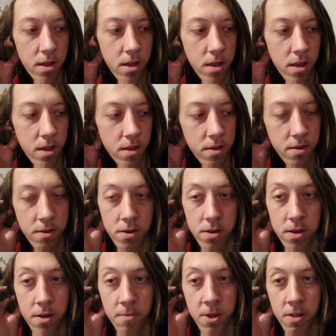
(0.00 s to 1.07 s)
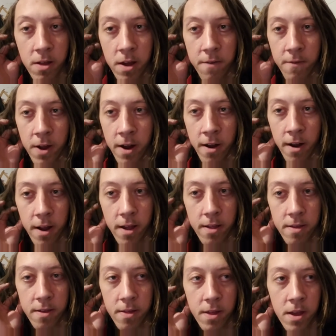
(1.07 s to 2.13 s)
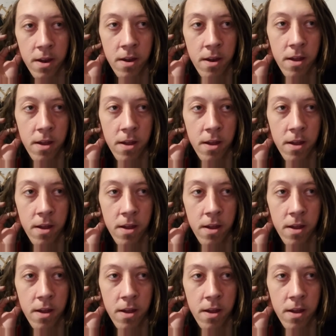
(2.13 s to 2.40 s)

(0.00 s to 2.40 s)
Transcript: It's just going to be a lot of air, and so then